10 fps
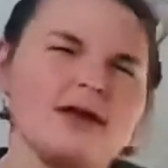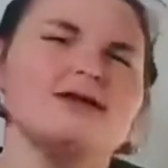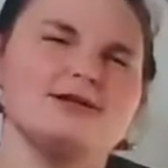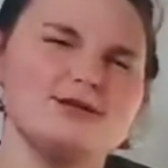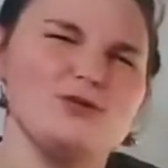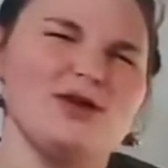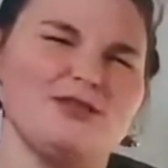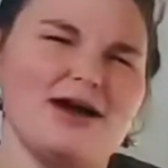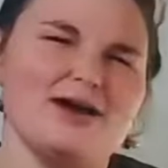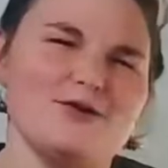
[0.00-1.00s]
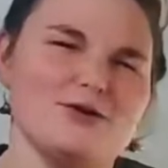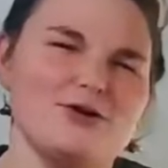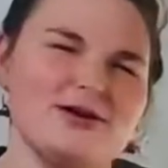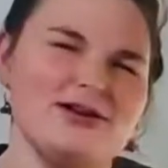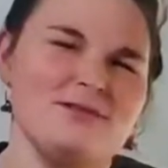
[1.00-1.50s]
"Did you eat that other
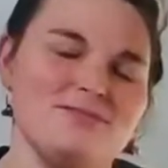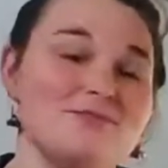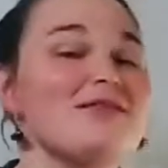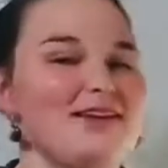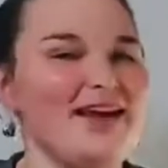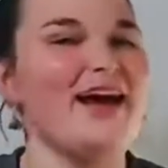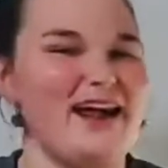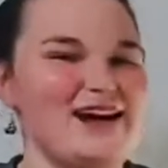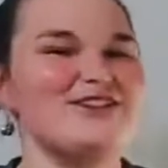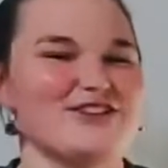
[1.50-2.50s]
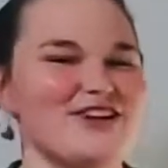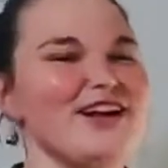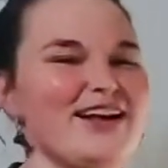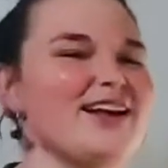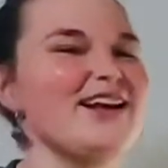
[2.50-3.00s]
cookie?" And I sure
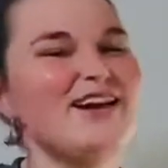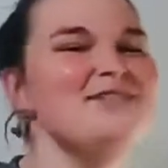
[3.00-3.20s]
did.